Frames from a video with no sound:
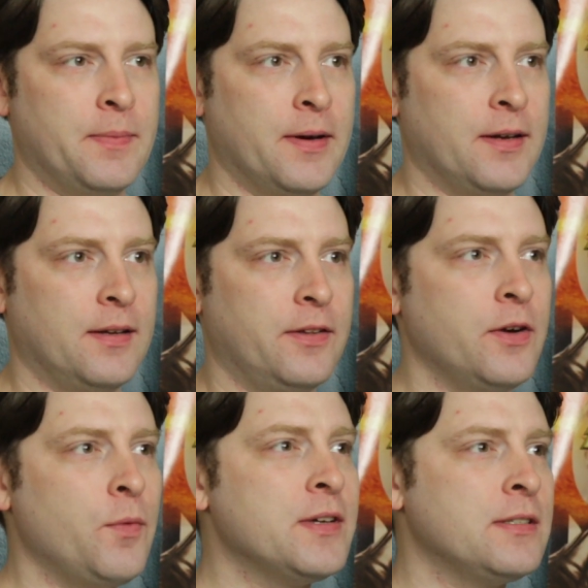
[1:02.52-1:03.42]
but
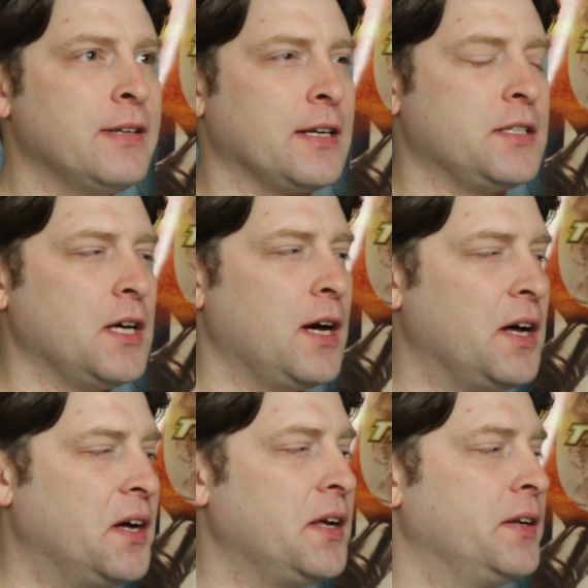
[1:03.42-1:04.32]
there wasn't, like, a
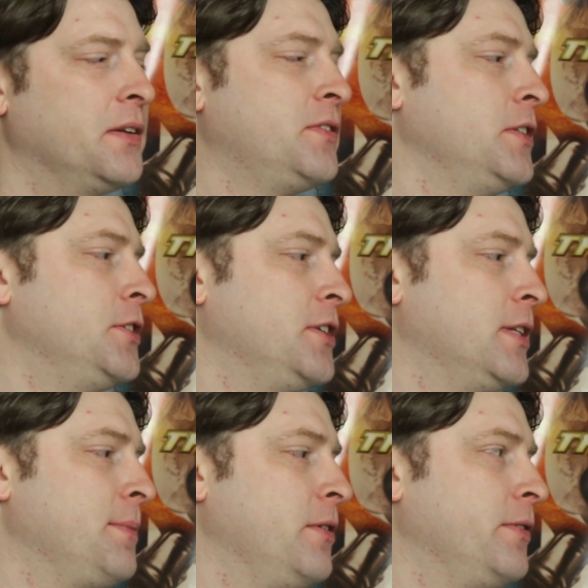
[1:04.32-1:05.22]
ton of CG
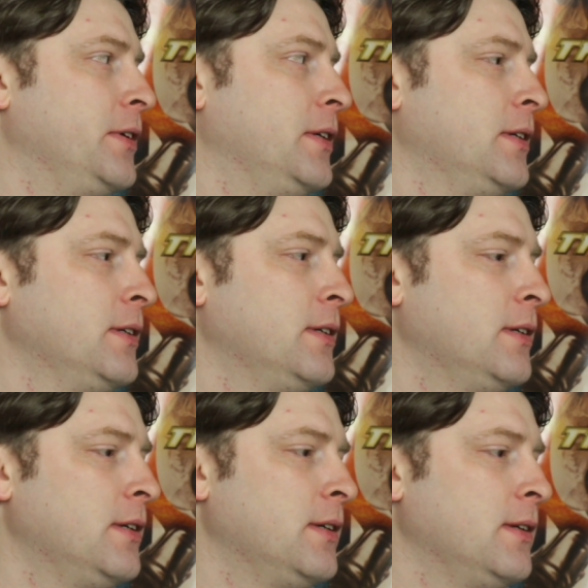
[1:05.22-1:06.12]
in that movie.
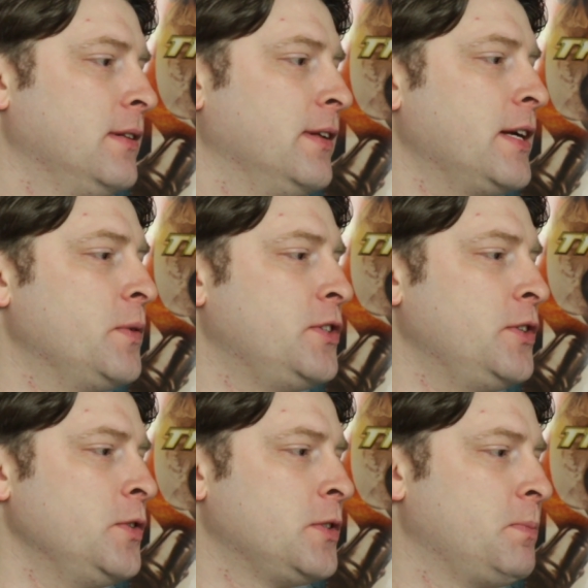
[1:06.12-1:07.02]
Like, it was
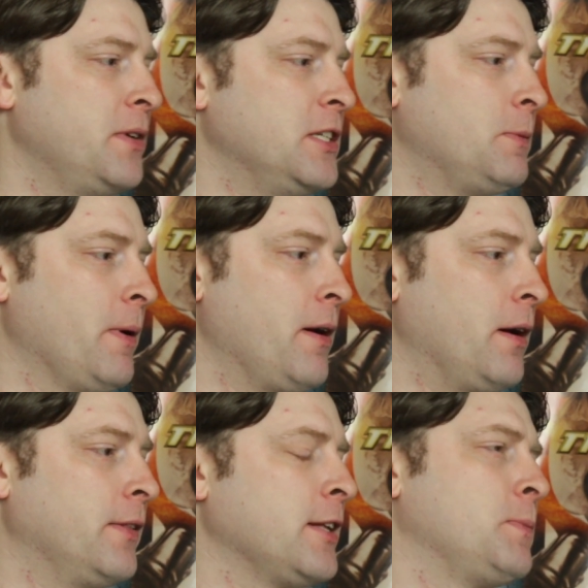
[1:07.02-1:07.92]
used pretty not